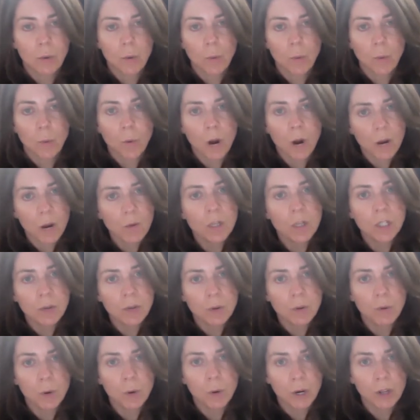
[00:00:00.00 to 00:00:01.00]
why we
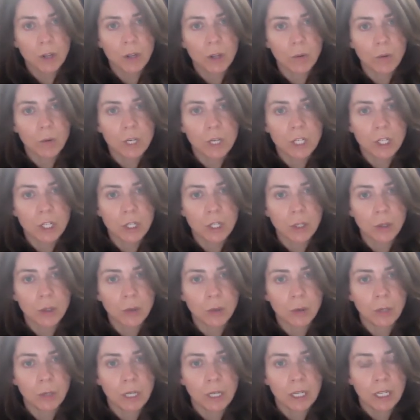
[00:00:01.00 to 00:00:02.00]
do the work that we do